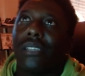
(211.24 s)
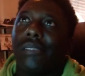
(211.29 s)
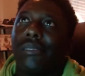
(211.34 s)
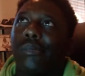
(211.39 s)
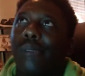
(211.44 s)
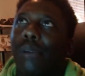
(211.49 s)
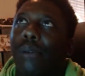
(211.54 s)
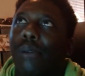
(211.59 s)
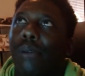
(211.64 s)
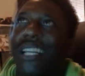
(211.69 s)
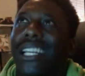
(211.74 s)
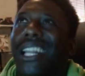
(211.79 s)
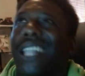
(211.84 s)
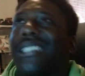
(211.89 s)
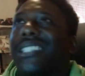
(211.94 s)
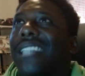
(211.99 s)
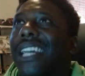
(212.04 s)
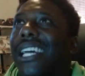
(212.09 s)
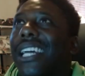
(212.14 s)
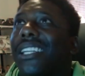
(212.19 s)
I would say like
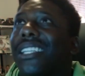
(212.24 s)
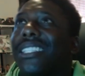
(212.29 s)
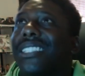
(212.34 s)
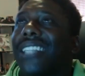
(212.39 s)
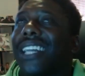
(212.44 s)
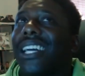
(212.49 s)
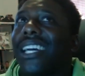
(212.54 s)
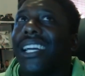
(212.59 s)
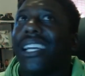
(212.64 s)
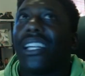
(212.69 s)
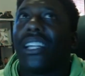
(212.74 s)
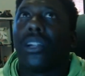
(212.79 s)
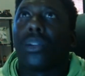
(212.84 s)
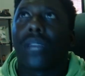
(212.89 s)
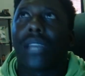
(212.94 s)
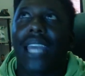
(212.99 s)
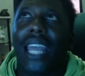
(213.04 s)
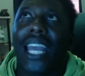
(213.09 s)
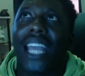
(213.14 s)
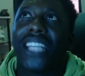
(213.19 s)
set design,
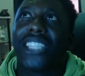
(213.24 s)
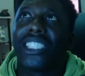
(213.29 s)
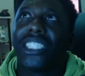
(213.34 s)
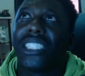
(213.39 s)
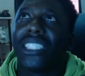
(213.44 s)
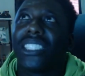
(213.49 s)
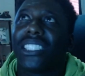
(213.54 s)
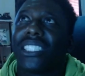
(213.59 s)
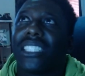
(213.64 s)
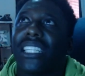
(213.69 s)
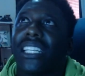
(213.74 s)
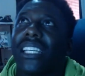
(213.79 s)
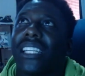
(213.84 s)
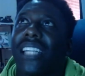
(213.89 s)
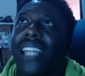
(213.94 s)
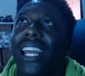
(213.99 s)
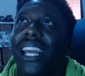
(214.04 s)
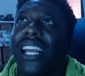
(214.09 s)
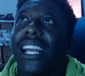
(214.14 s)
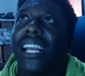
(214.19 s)
locations,
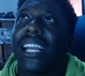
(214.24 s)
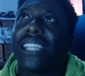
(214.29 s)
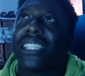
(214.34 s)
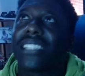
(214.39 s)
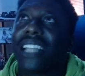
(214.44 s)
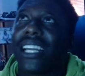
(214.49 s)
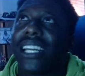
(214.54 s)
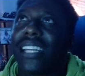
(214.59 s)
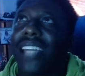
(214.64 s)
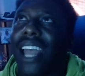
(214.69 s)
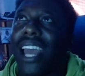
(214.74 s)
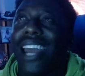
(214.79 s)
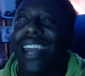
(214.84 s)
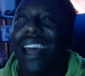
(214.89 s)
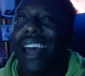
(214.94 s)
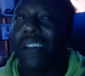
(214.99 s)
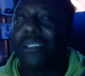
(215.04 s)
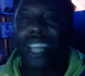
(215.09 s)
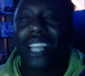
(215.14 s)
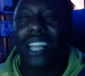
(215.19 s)
things like that.
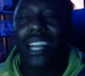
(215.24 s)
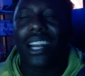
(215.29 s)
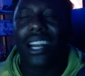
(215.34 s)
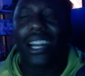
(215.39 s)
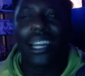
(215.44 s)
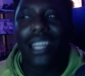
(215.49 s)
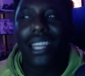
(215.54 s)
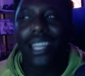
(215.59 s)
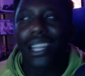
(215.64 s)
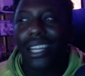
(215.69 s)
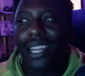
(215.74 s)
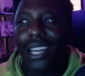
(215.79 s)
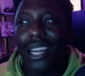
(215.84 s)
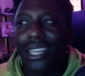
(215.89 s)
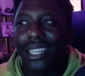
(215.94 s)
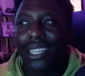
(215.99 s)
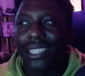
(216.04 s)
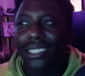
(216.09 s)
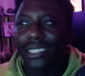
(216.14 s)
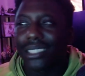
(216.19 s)
Outside of like
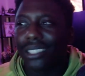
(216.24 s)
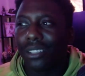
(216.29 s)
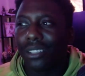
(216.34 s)
Genkai's